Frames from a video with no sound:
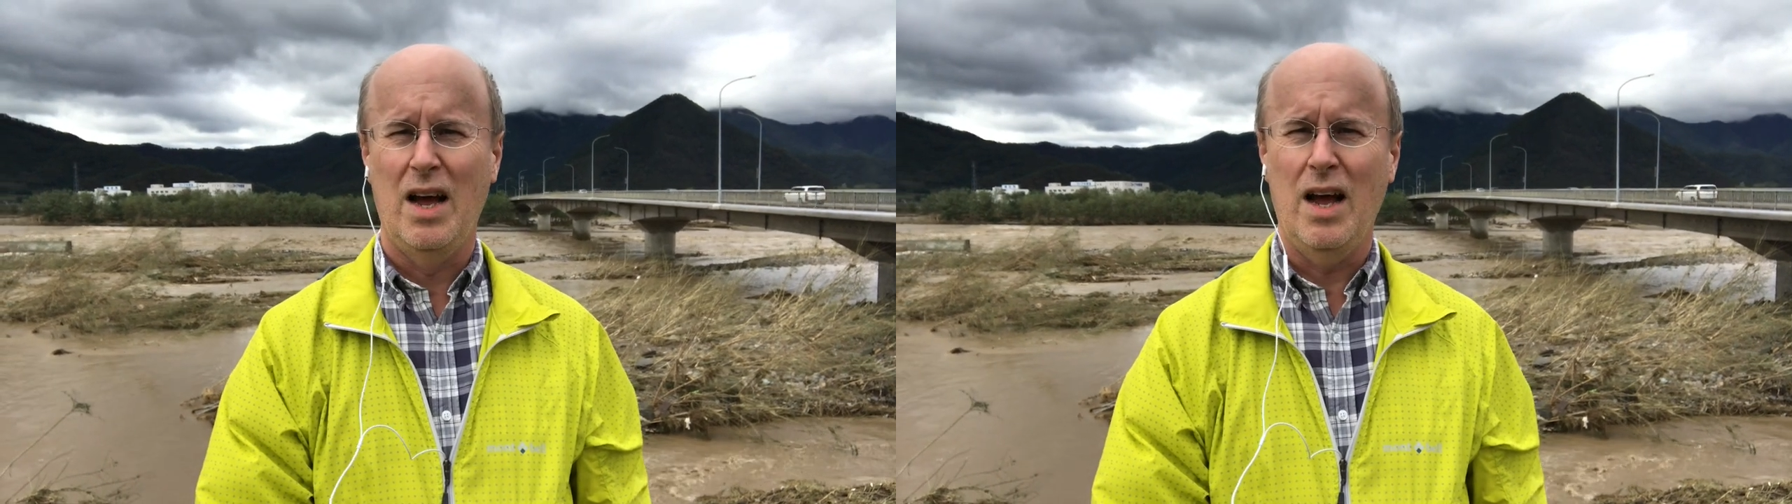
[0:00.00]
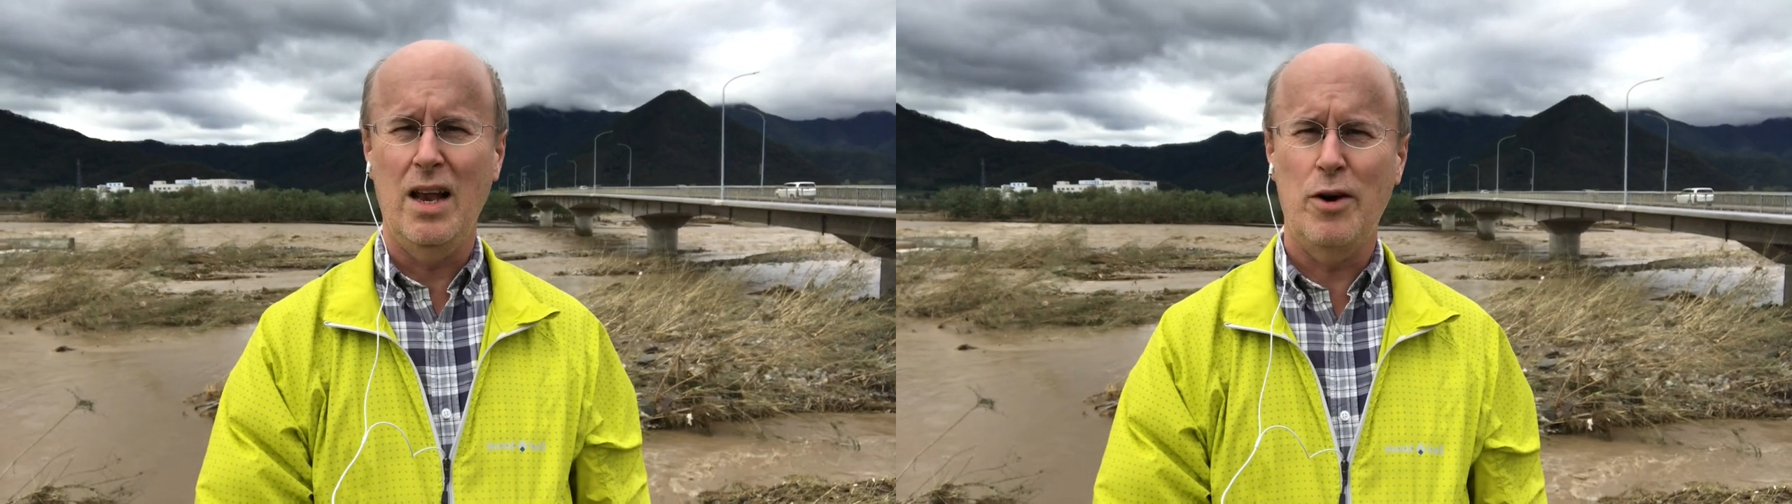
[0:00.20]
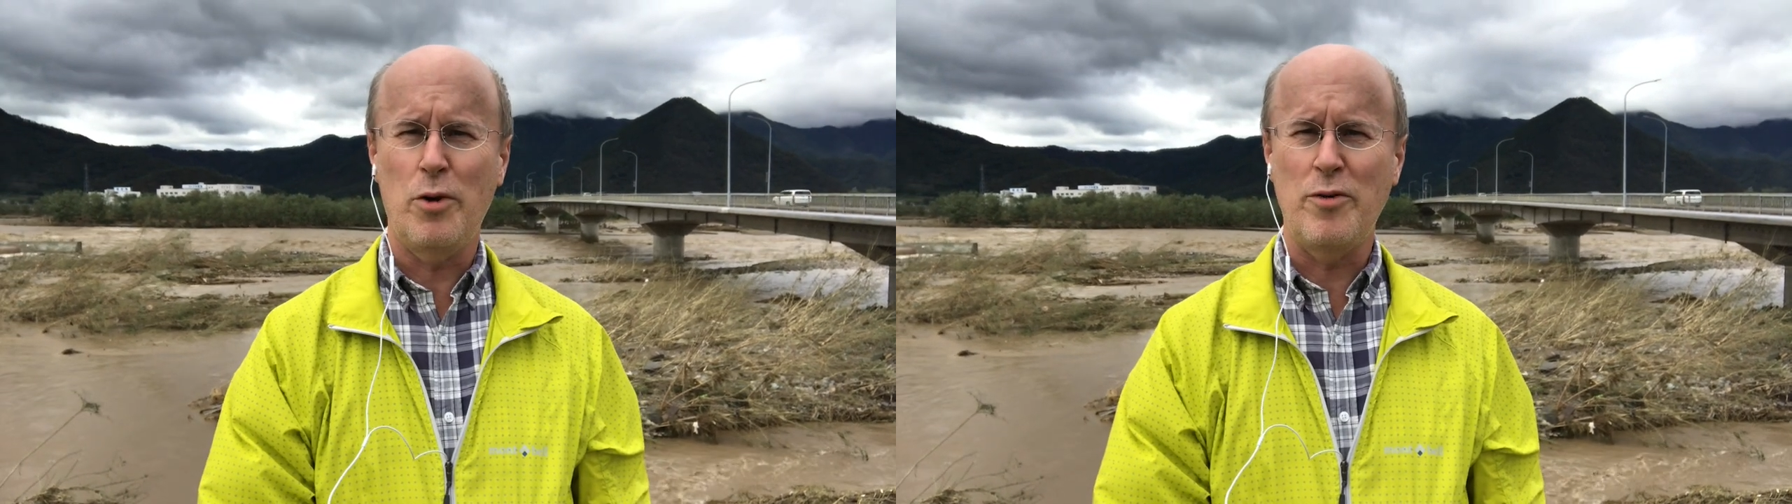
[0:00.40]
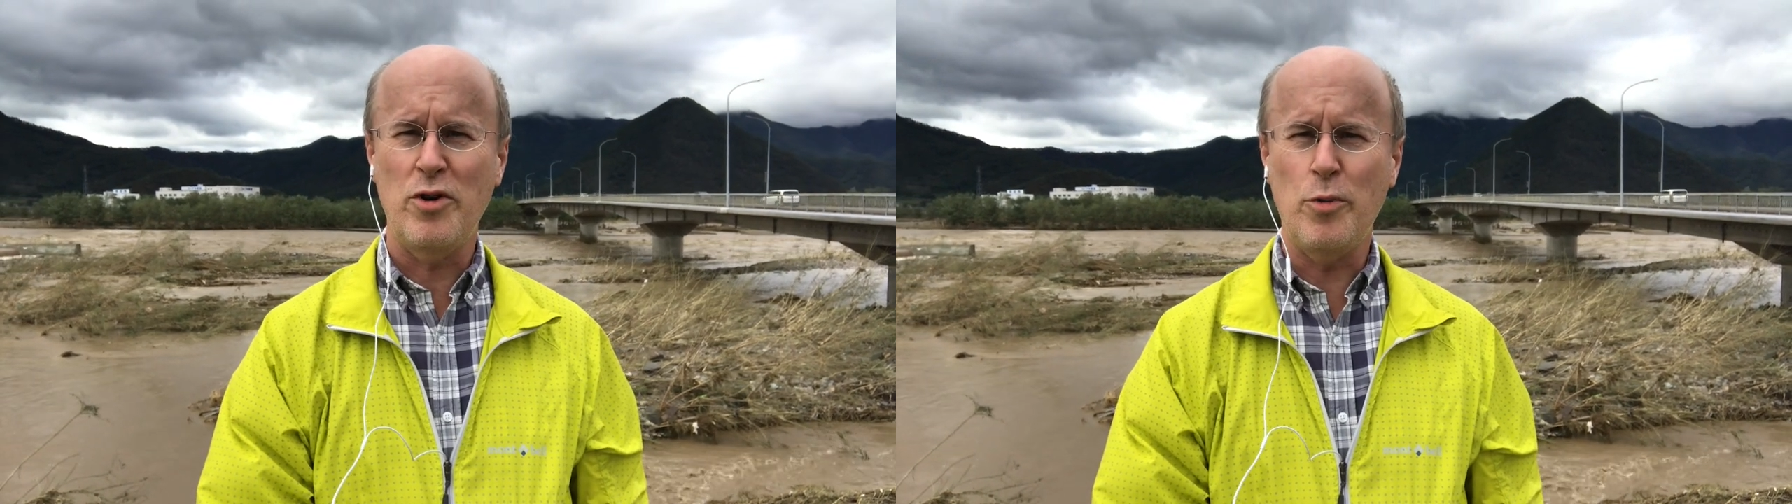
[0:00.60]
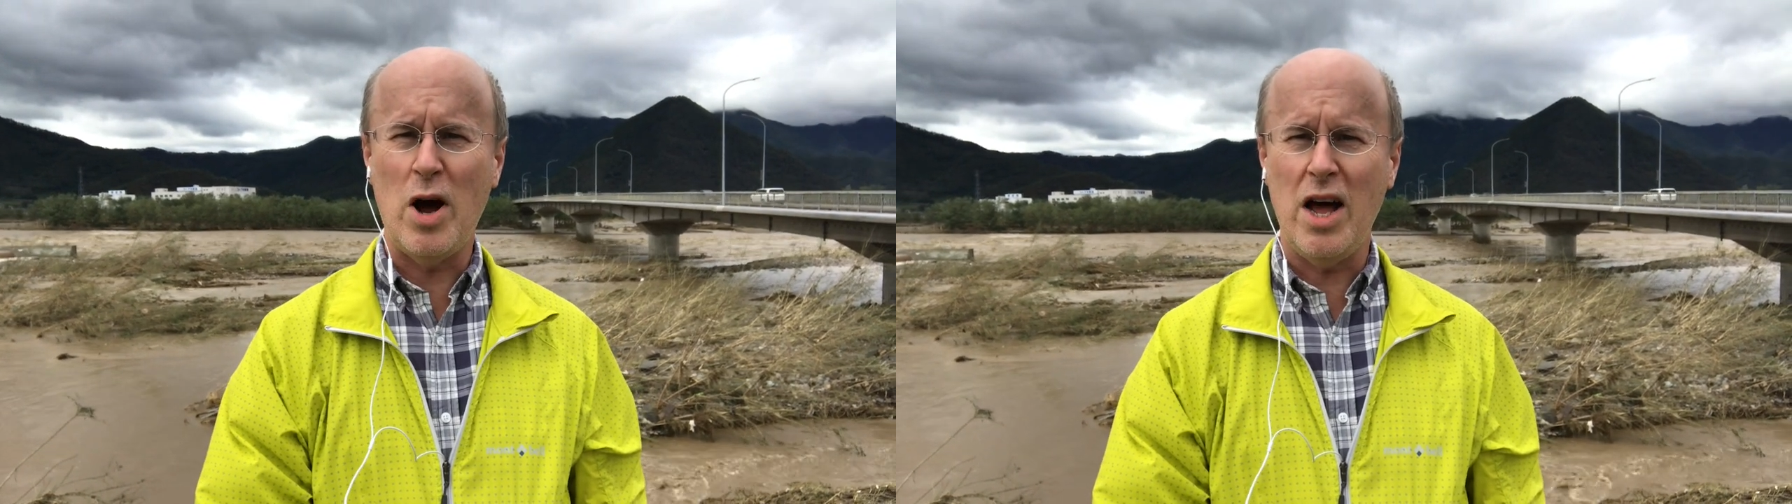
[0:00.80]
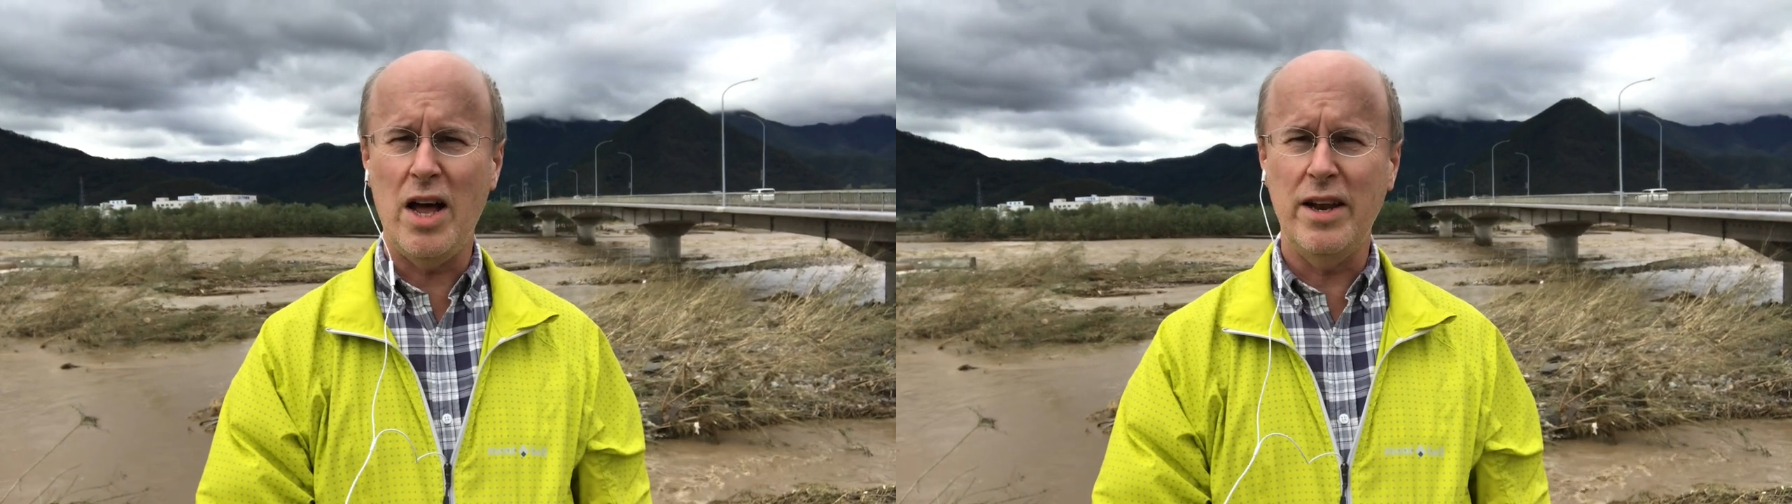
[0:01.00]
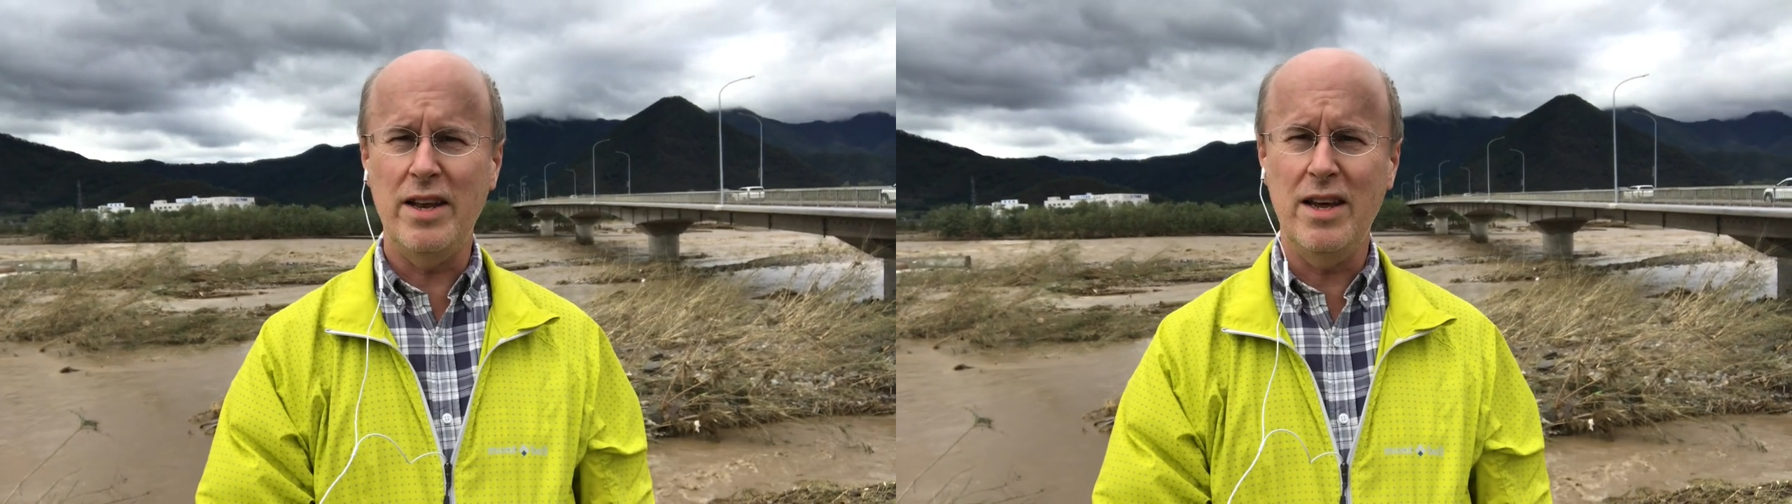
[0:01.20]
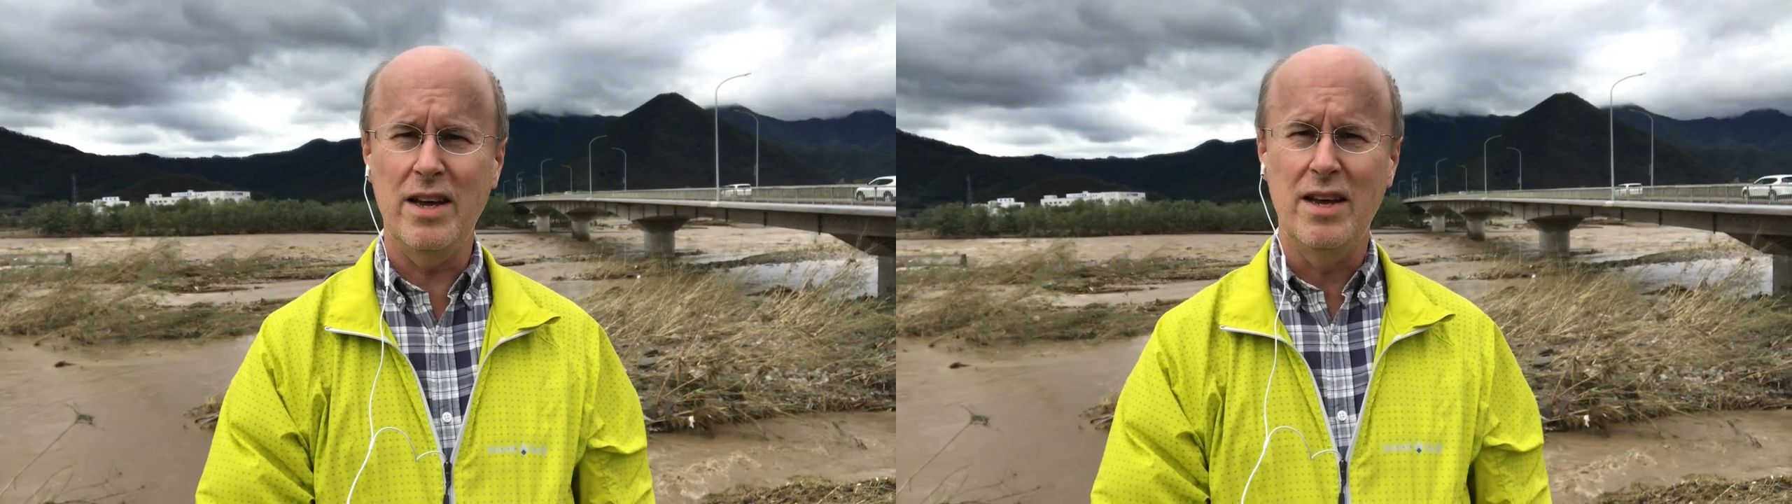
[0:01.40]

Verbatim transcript: Hello everyone.